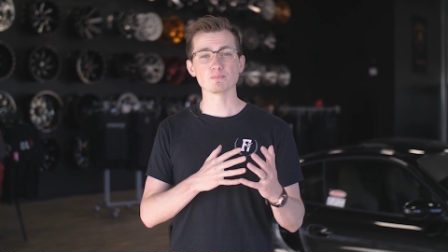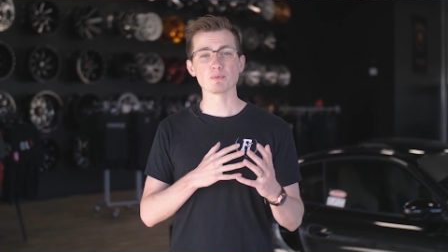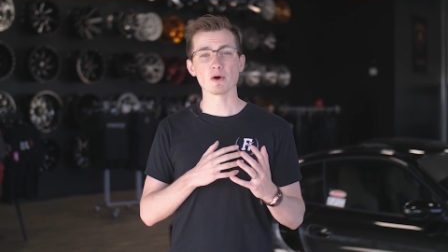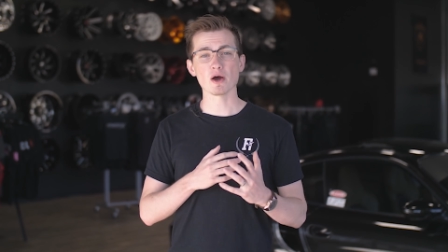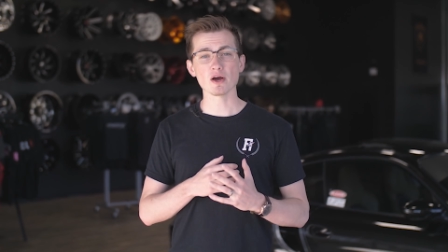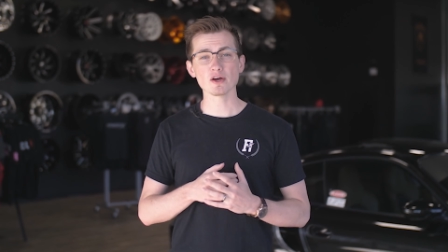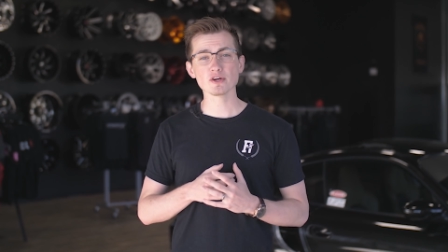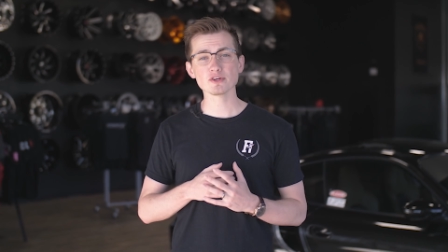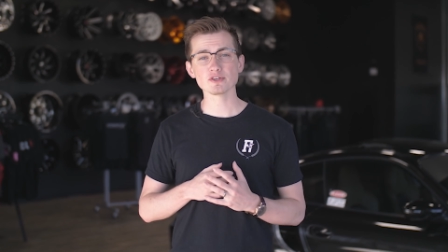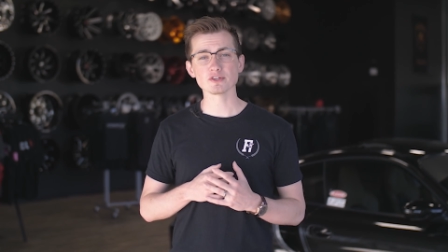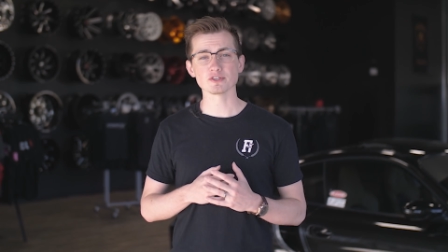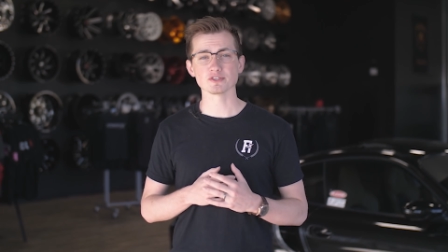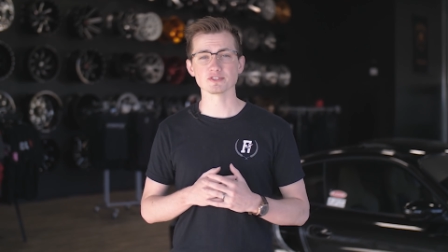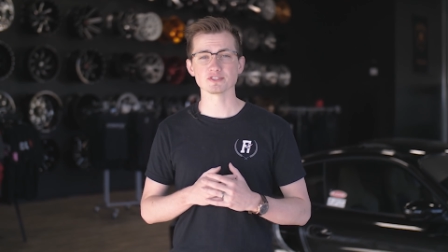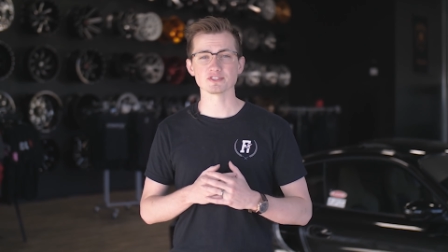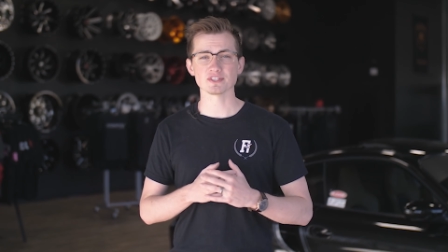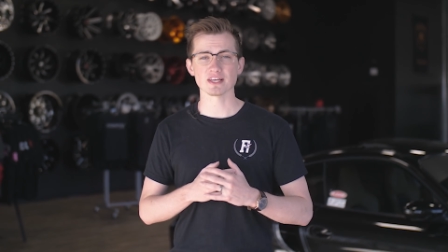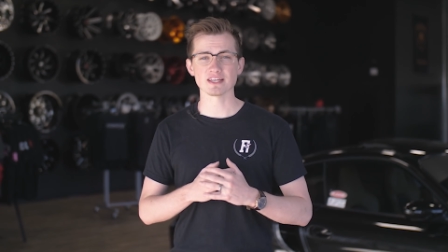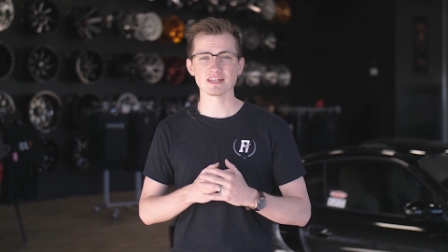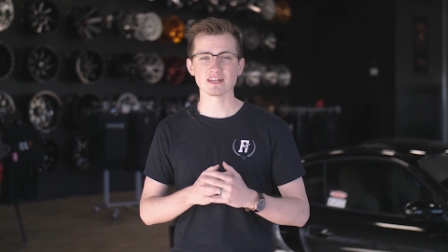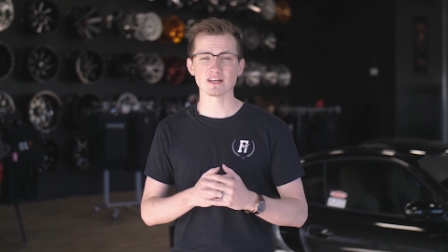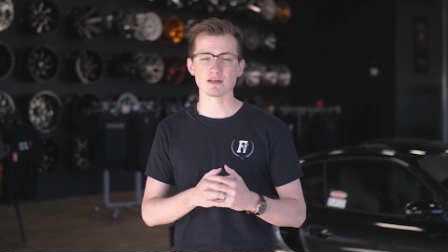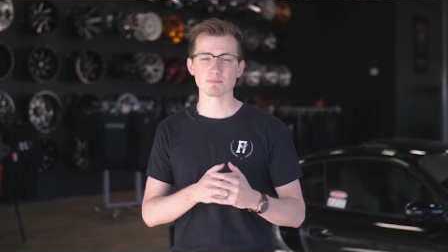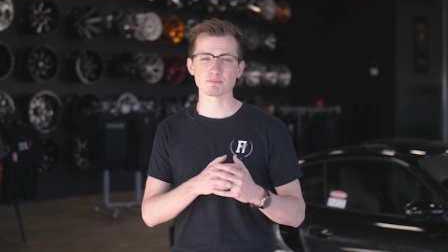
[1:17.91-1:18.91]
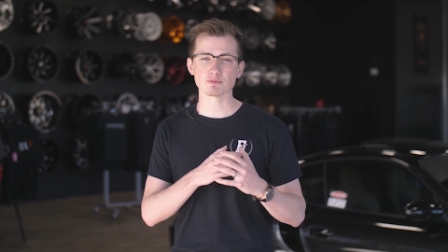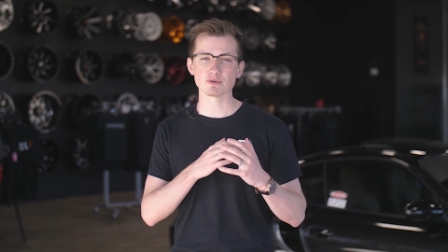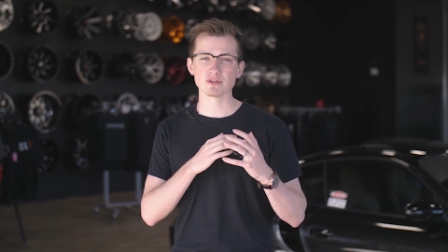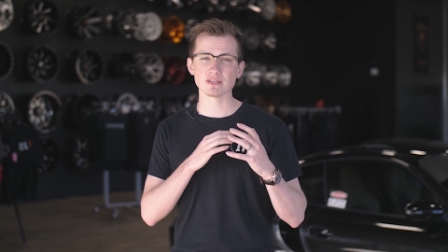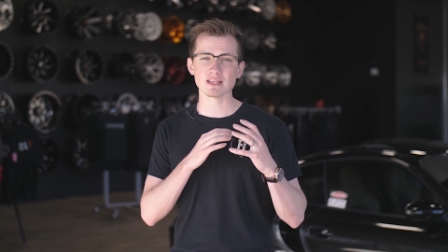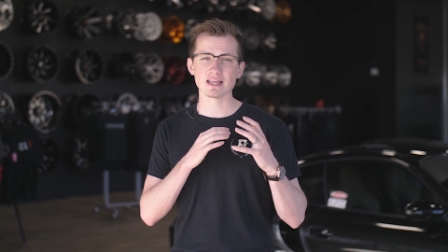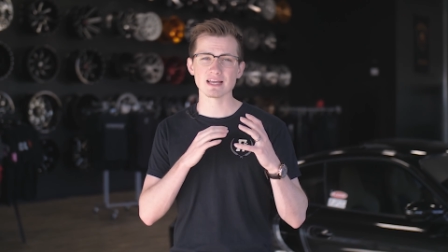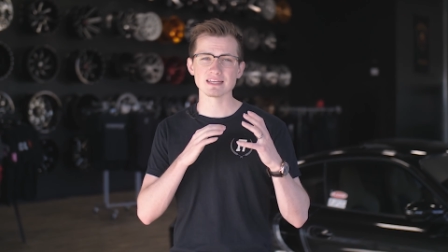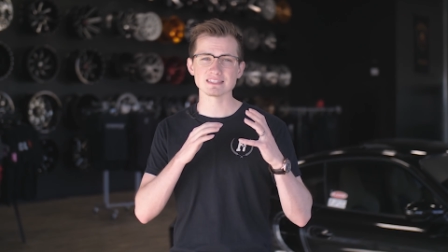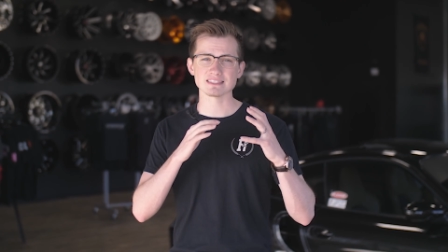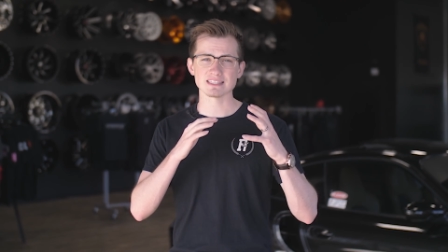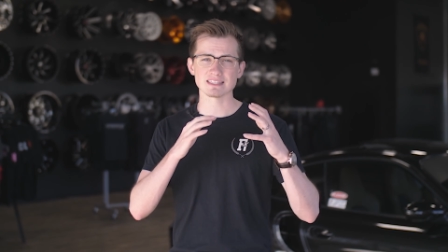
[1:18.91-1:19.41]
partners ended up
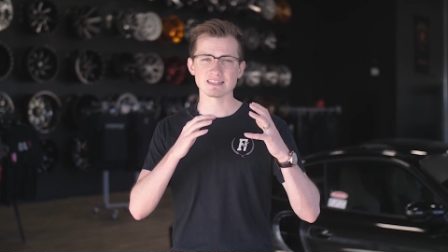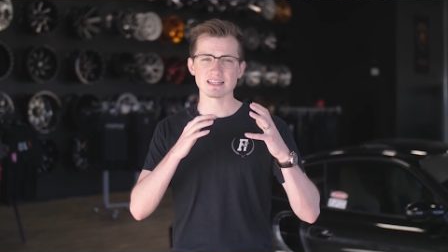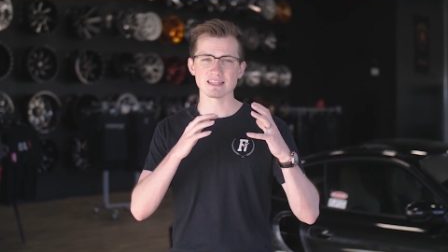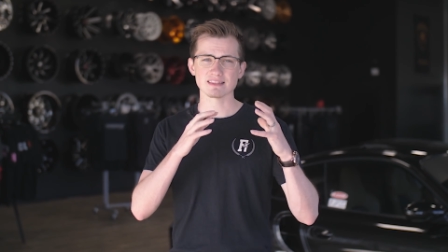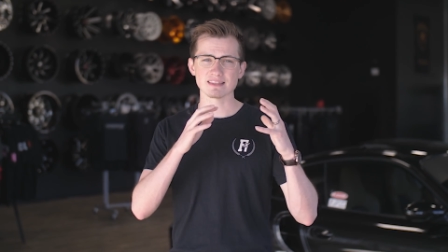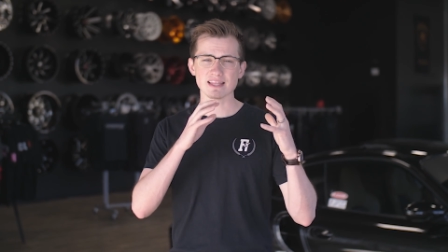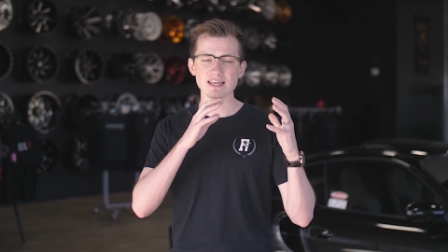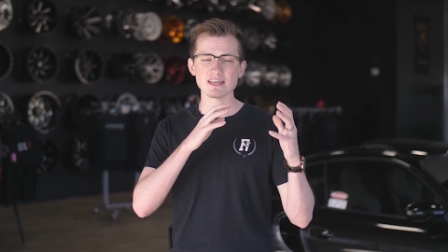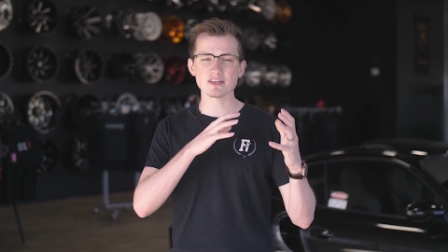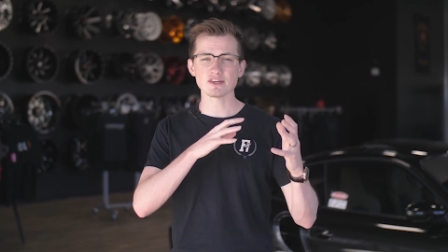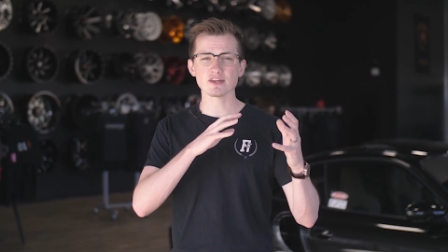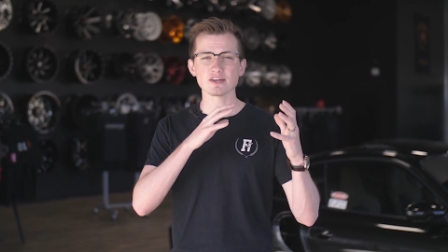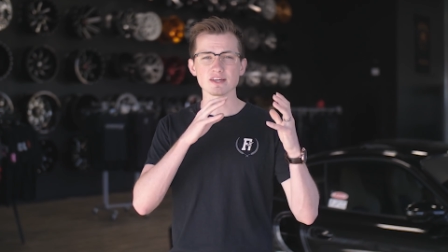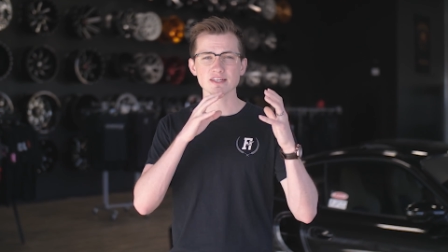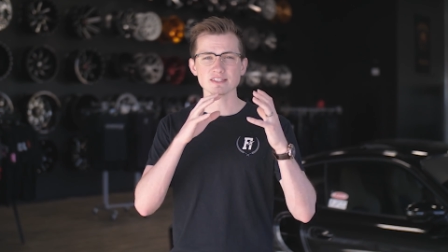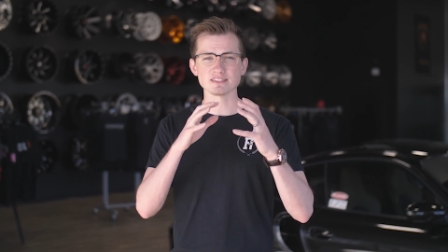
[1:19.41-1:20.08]
realizing that they could